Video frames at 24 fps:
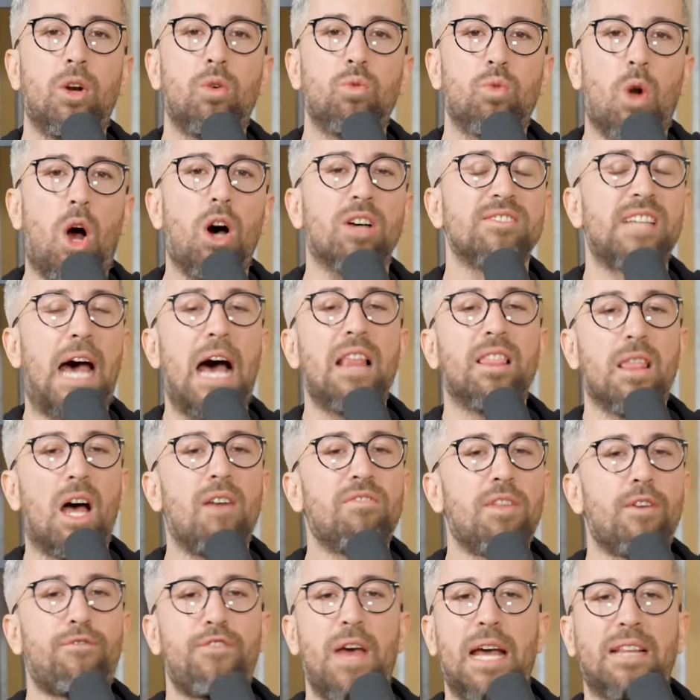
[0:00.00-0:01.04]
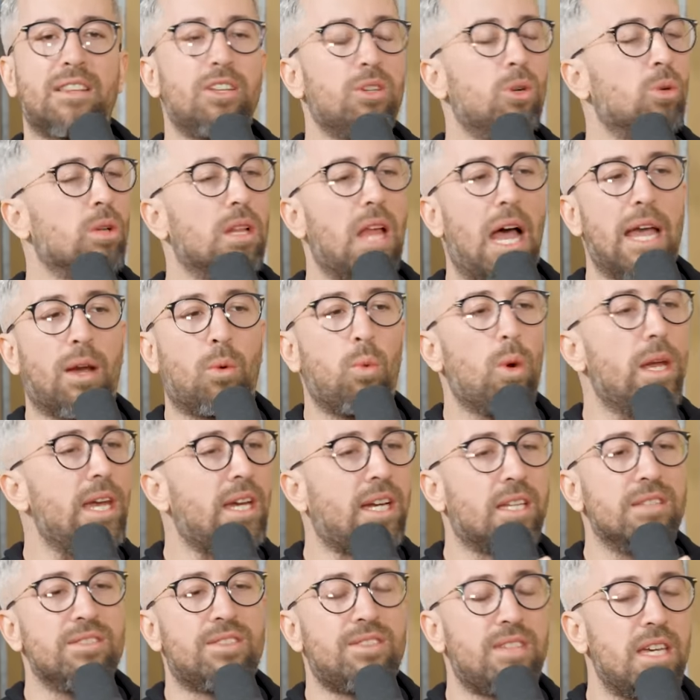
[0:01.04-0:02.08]
roles. I love the fact that you were like, we
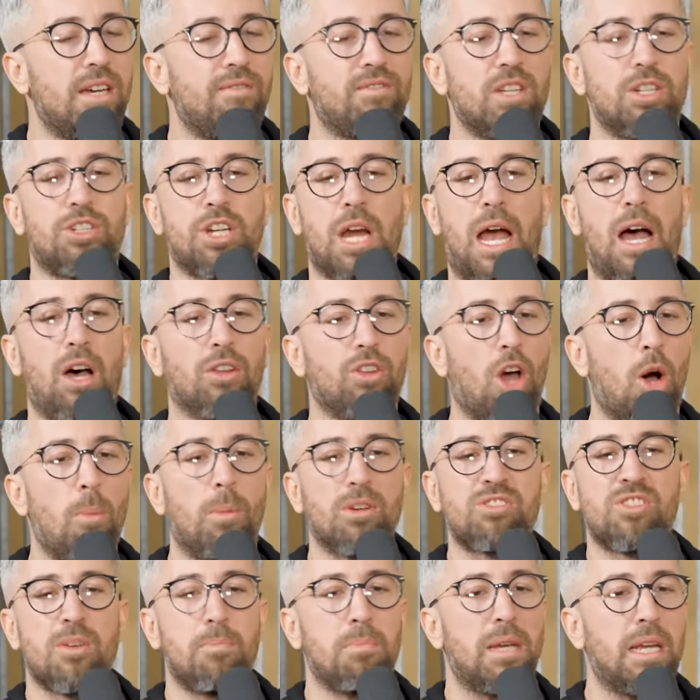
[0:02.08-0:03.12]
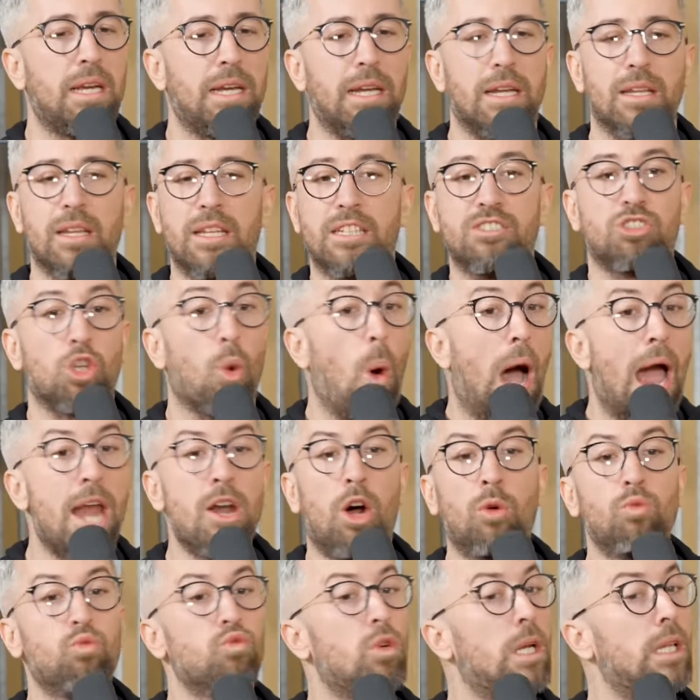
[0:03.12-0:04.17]
conceived a child almost immediately, so I
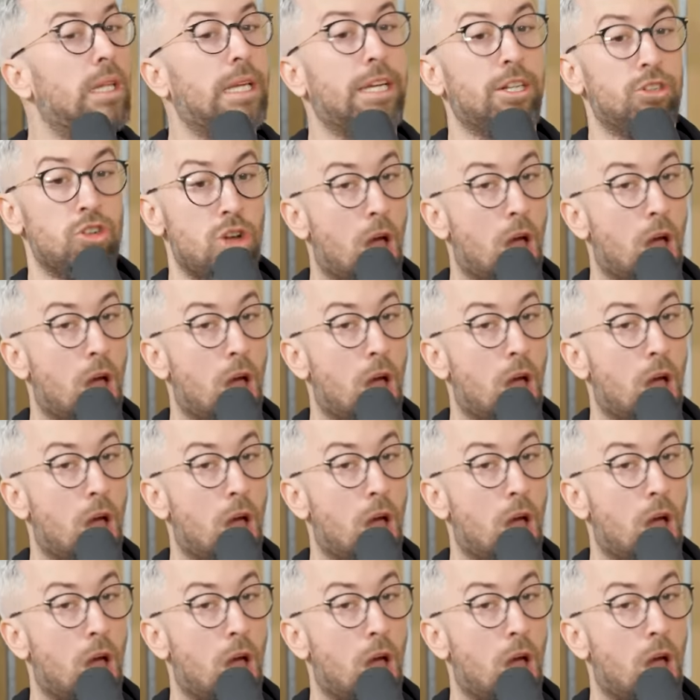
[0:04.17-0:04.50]
don't really